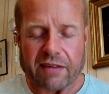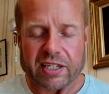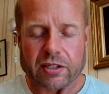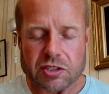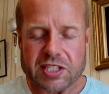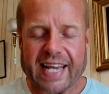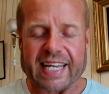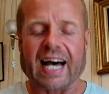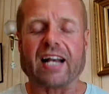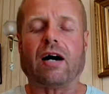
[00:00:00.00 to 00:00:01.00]
Kevin, good
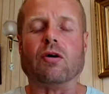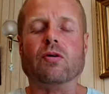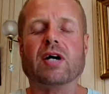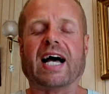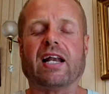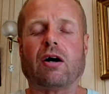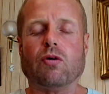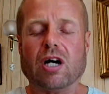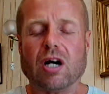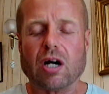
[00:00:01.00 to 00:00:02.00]
day. Hello.
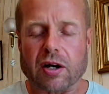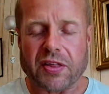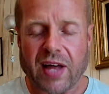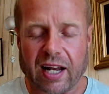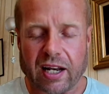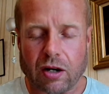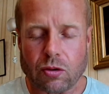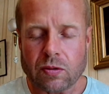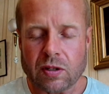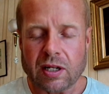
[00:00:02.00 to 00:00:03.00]
Hello, Earth.
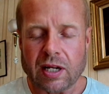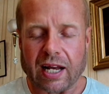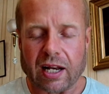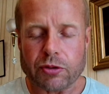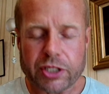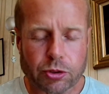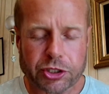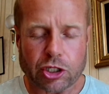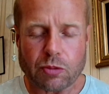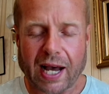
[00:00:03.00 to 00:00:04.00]
Hello. Hello,
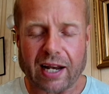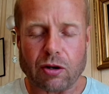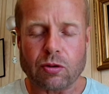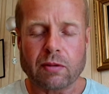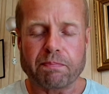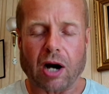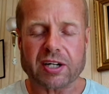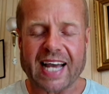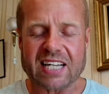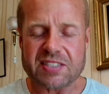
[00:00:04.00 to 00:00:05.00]
YouTube. Hello,
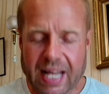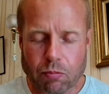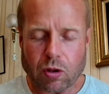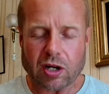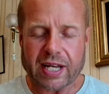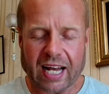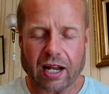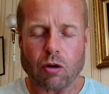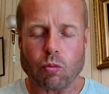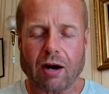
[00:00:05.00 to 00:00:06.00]
Podcast Network.
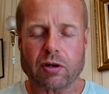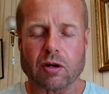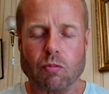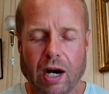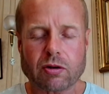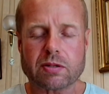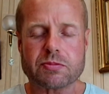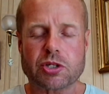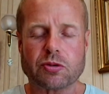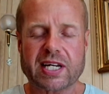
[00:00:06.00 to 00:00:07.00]
Hello, welcome.
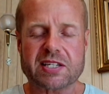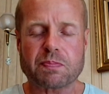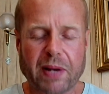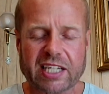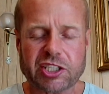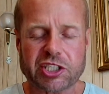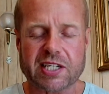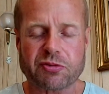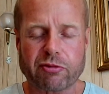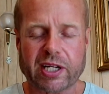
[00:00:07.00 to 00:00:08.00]
Welcome to this pitch,
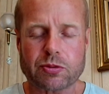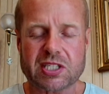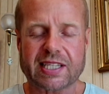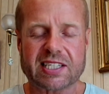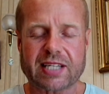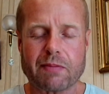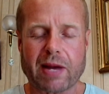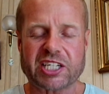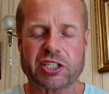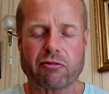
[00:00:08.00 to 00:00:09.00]
this frequency, this
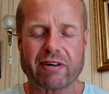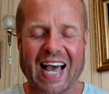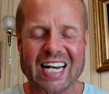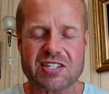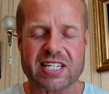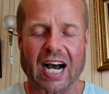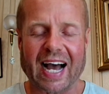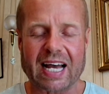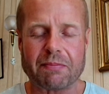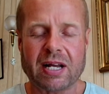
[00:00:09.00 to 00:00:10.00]
dimension of reality.
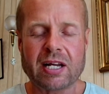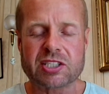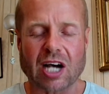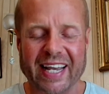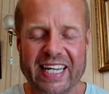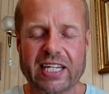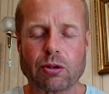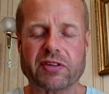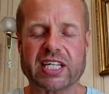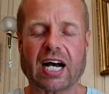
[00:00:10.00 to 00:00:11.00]
I am Tahini
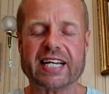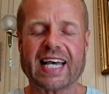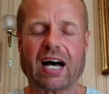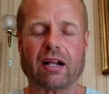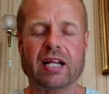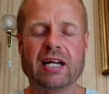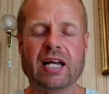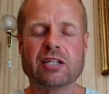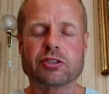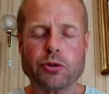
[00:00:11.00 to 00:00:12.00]
of the Yahyel.
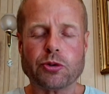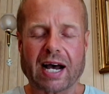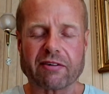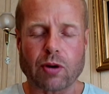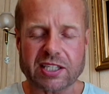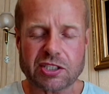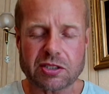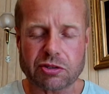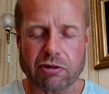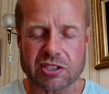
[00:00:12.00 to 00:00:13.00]
Do you have
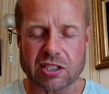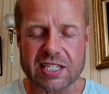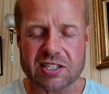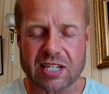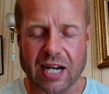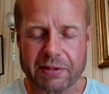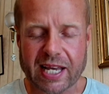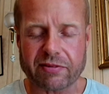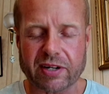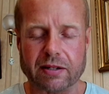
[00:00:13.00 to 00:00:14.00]
questions for us at this time,
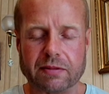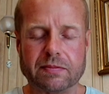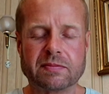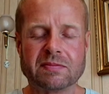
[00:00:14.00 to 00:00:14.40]
Kevin?